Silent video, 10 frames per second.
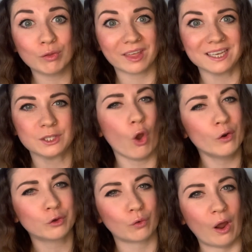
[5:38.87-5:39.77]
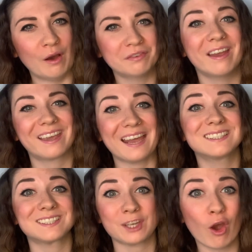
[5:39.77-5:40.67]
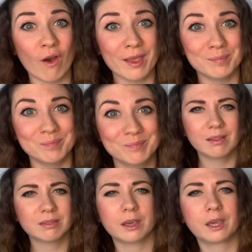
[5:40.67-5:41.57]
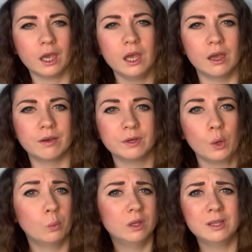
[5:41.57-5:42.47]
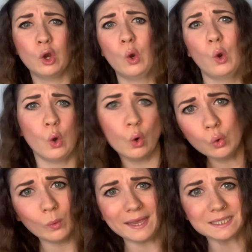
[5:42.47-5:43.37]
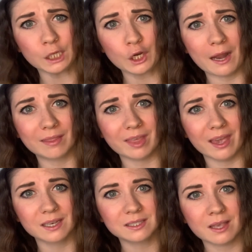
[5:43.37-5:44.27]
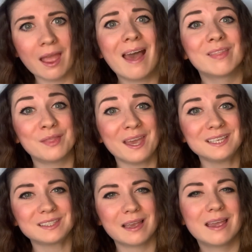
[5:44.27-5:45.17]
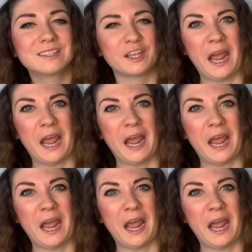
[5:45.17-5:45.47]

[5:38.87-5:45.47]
this on a graph against time. The curve will always look like this, and this is an